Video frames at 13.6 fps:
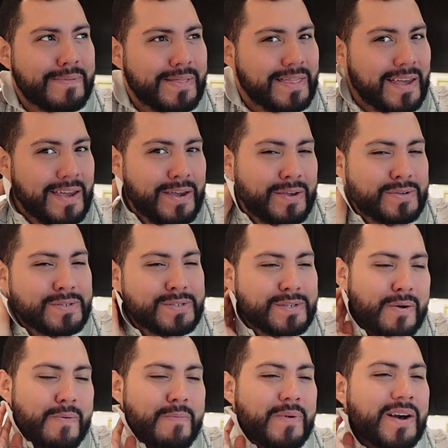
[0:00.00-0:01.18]
Thank you
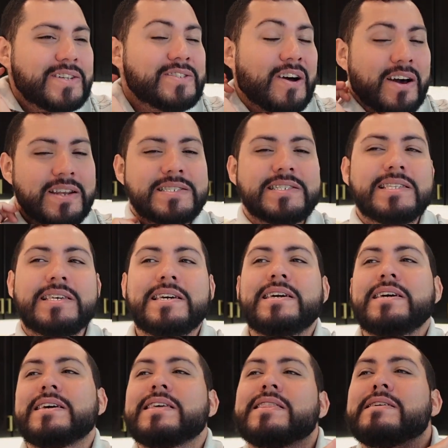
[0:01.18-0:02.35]
so much.
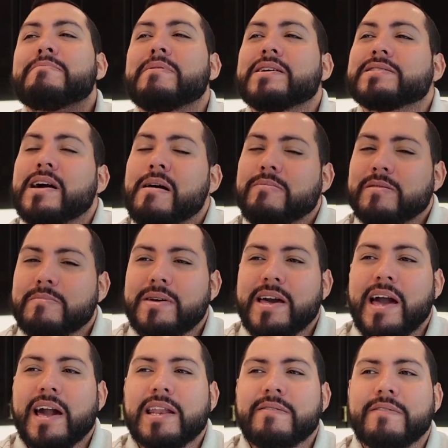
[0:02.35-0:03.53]
Honestly, the best compliment
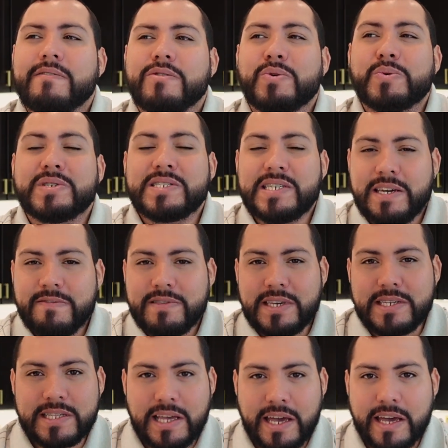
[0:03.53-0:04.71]
I could have ever received.
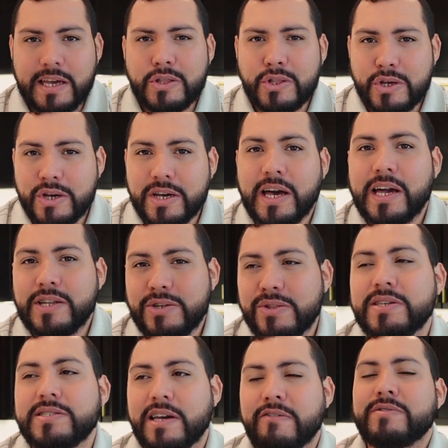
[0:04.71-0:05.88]
He's like, look, I do
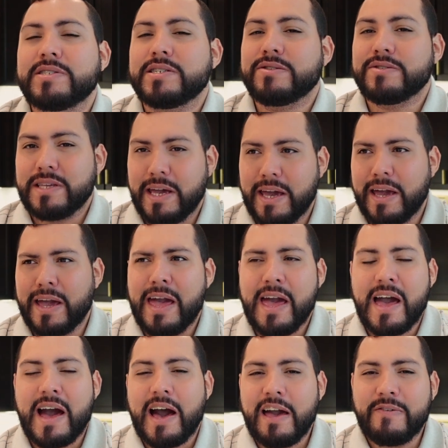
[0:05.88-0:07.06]
this every single day.
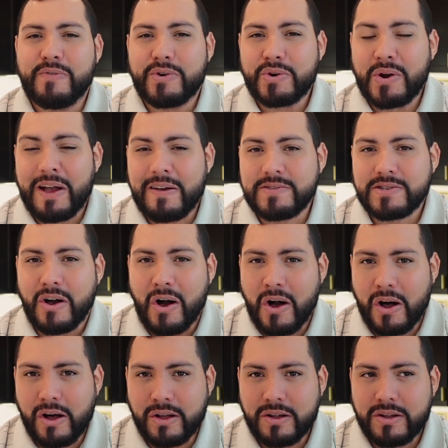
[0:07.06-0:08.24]
I photographs
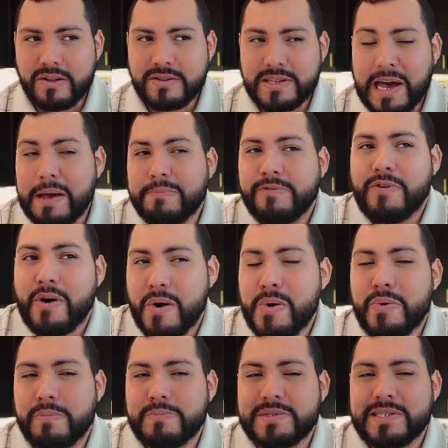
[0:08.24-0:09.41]
all type of
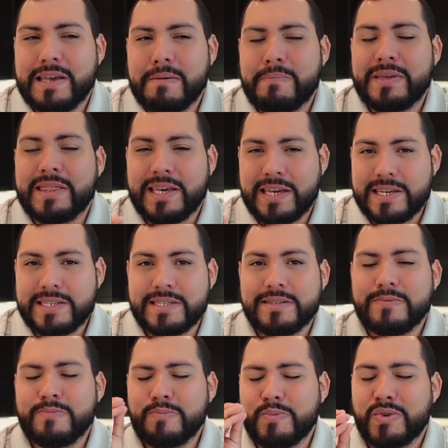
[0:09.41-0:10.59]
homes, but
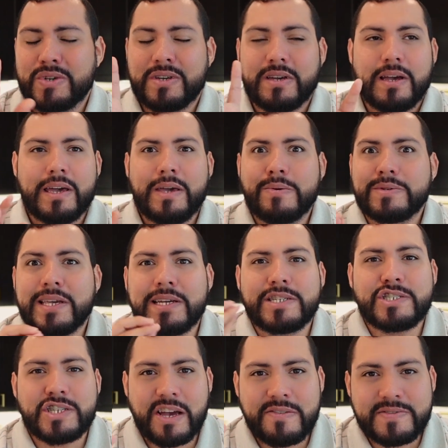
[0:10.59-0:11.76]
this, he was like
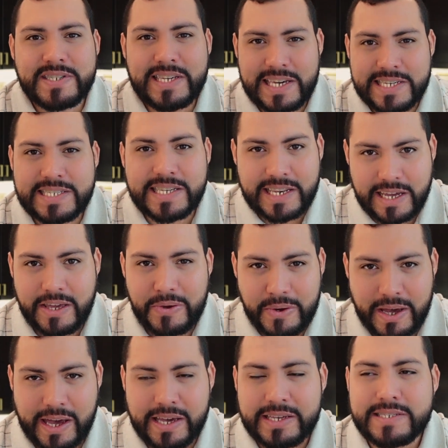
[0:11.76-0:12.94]
chef's kissing it, you
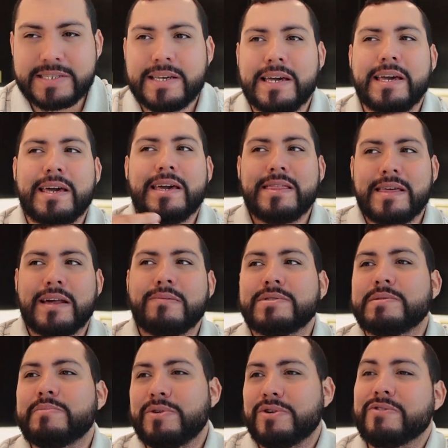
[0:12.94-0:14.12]
guys. He thought it
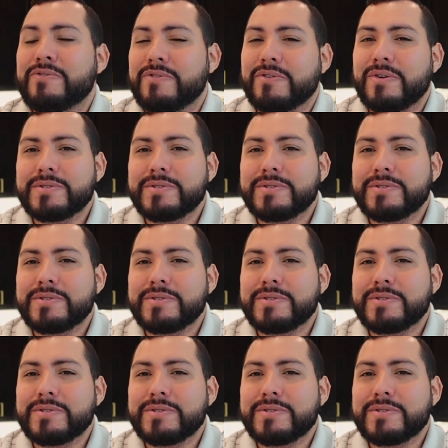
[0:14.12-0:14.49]
was beautiful.